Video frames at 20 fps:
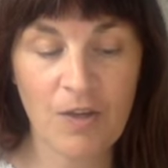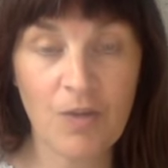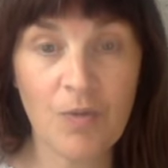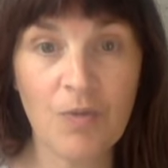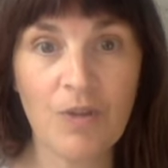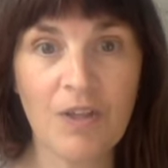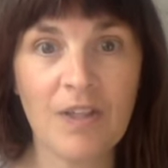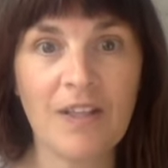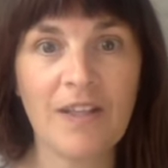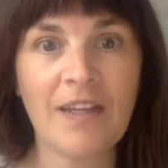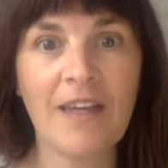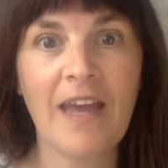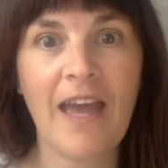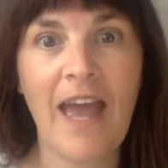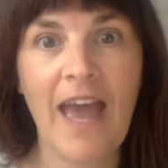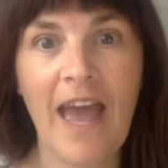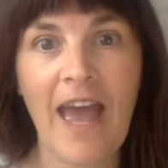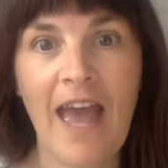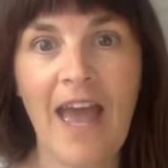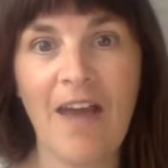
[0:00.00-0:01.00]
you can
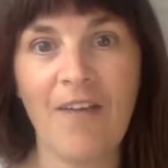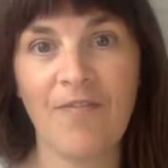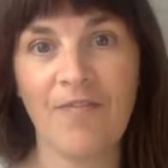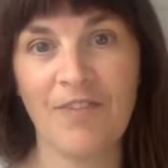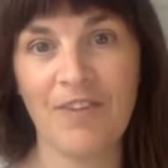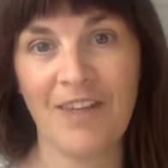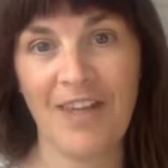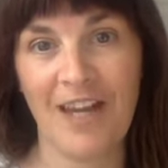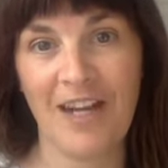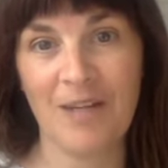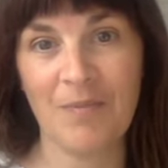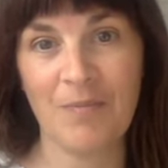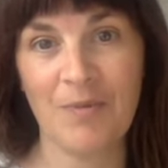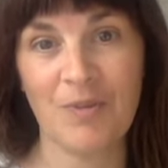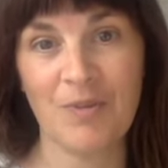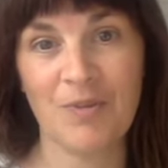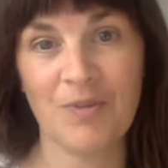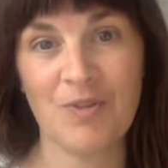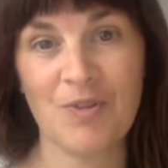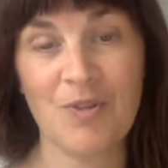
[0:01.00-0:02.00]
care for the
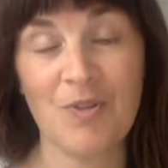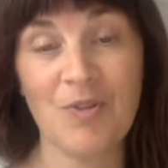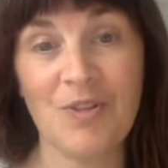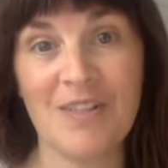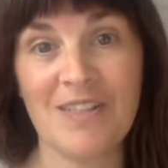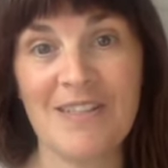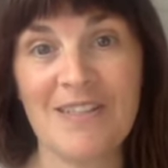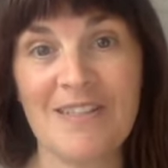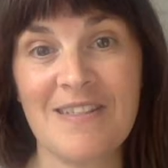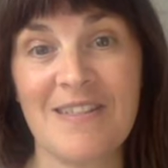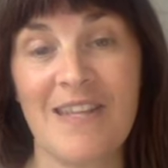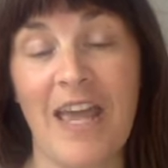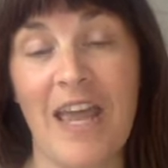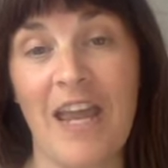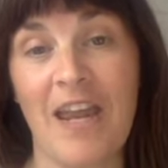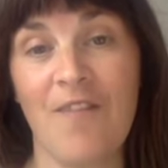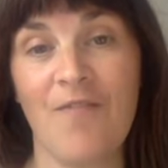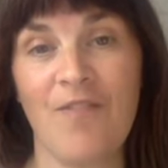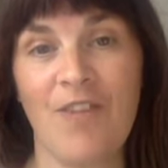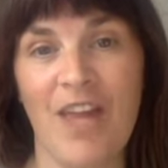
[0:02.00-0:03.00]
animals, you can
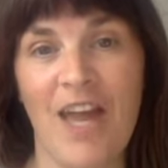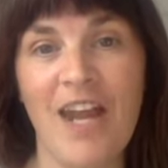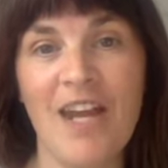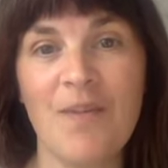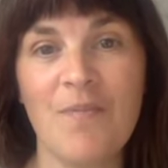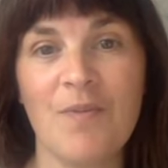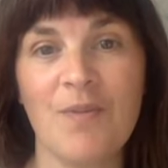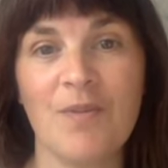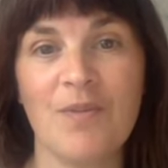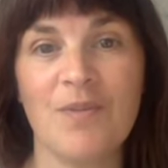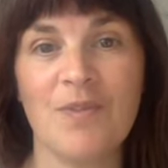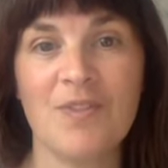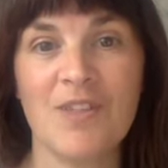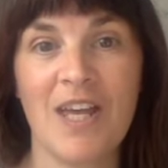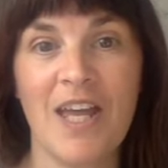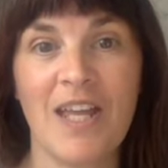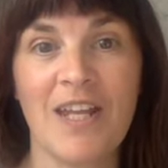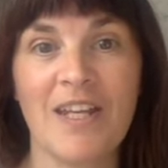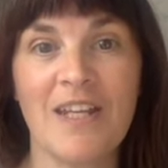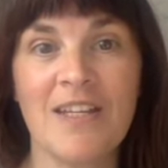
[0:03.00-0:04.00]
save the animals.
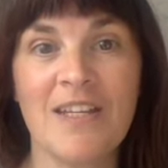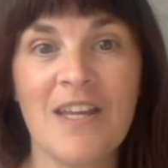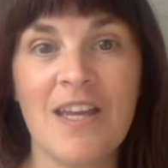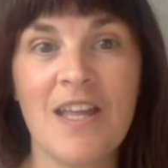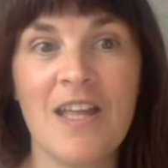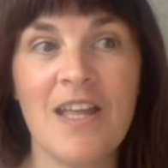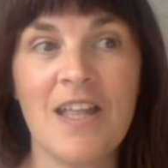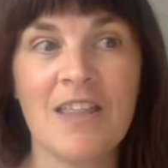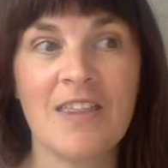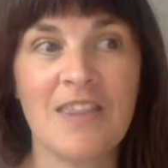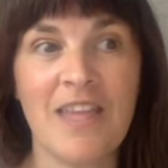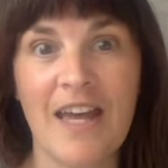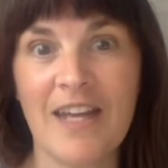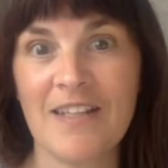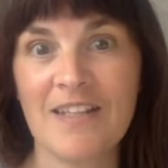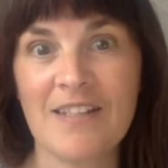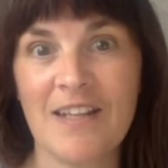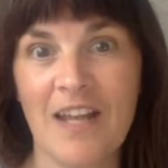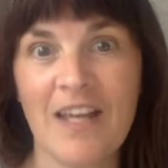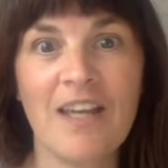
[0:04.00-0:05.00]
And
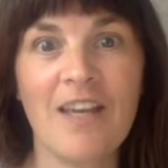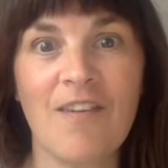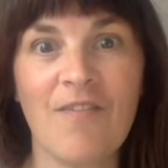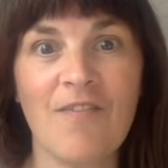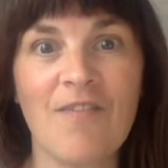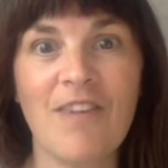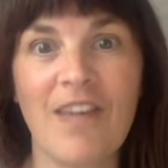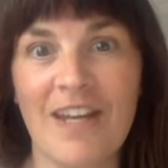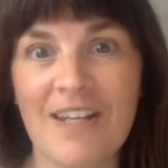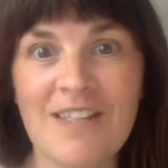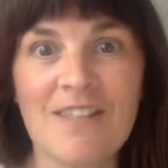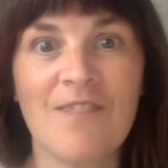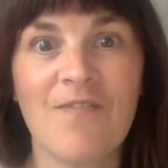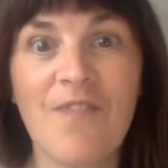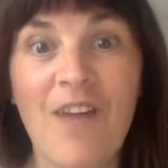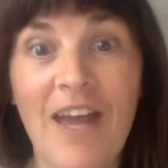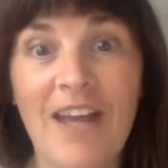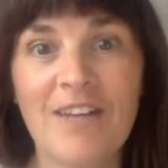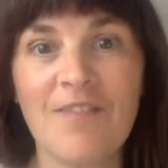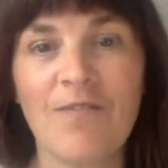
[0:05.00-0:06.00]
that's a
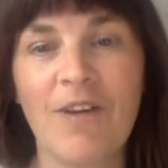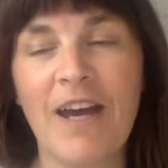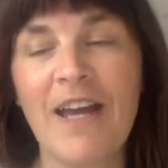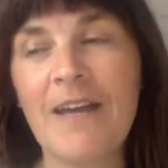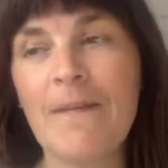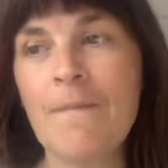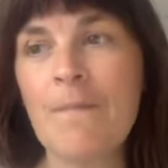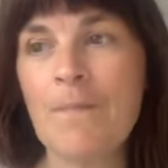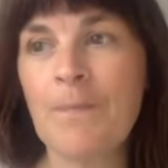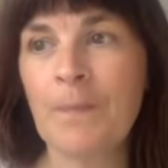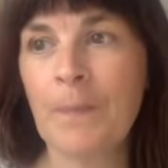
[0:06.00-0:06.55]
vet, right?